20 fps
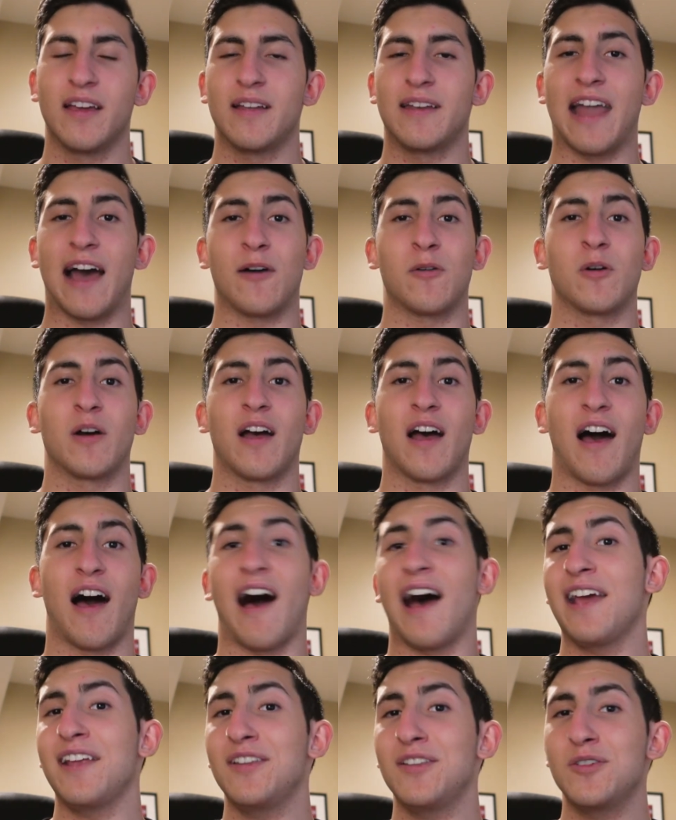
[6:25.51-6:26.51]
Now,
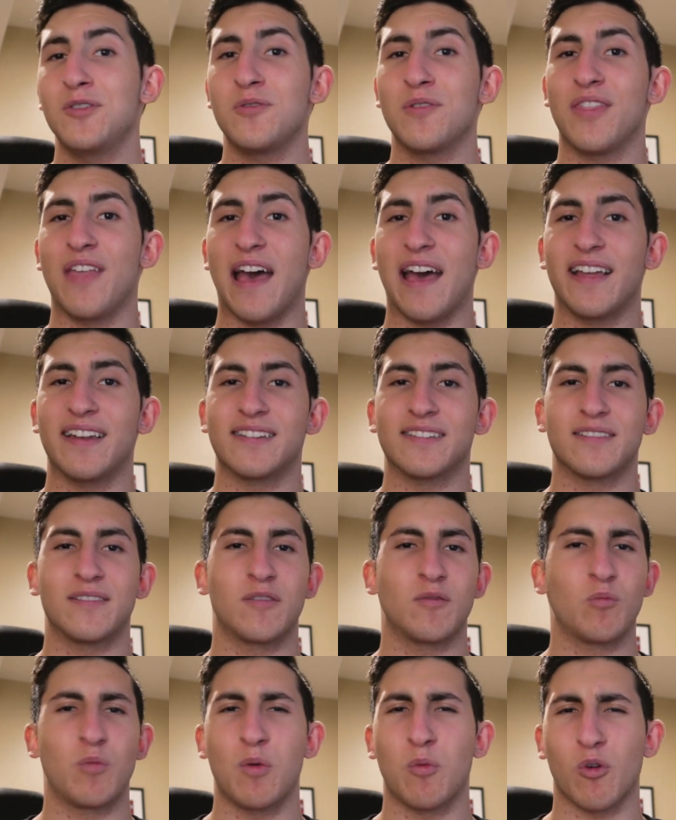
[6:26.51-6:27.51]
I knew that
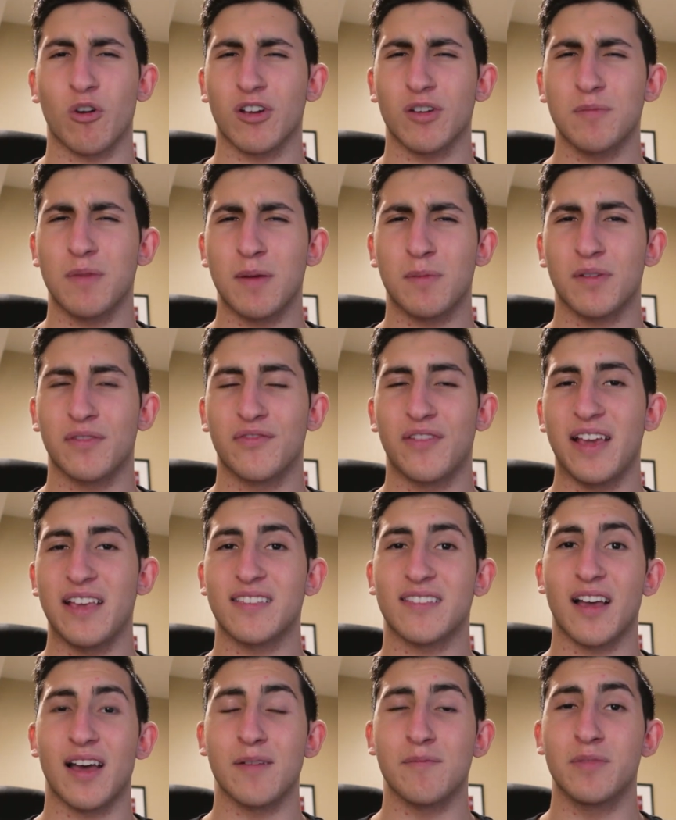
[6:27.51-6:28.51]
we weren't gonna be able to
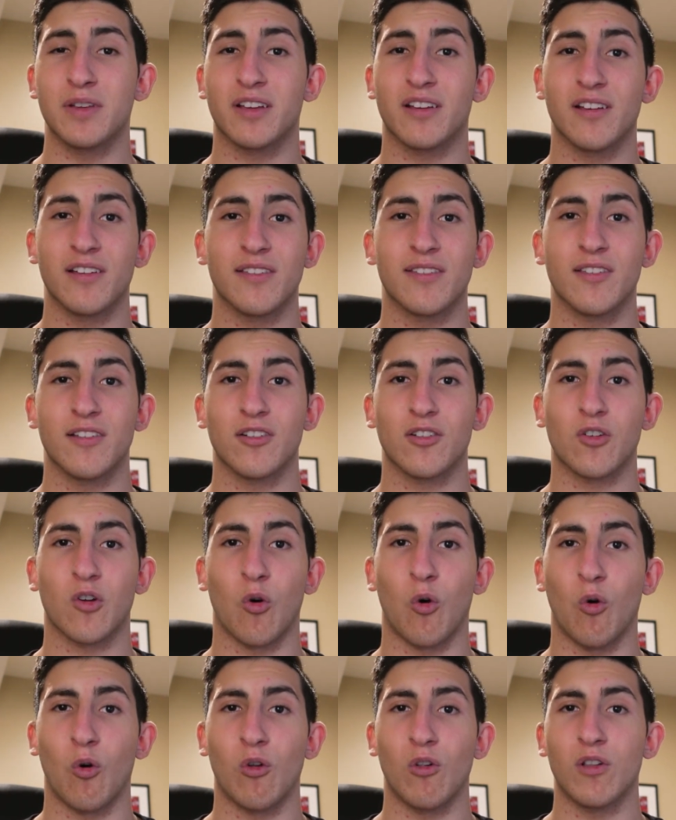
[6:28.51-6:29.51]
FaceTime because
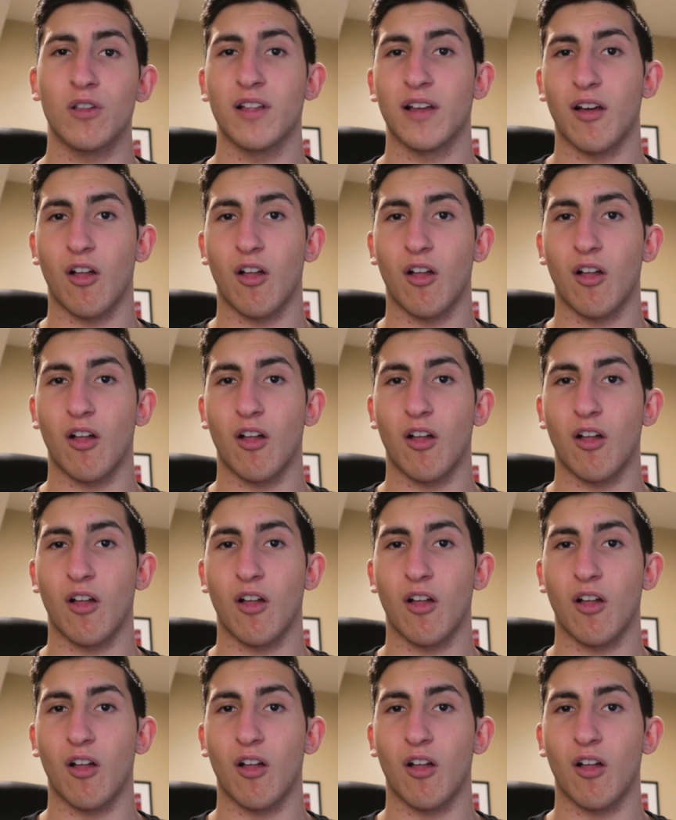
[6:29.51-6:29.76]
Cole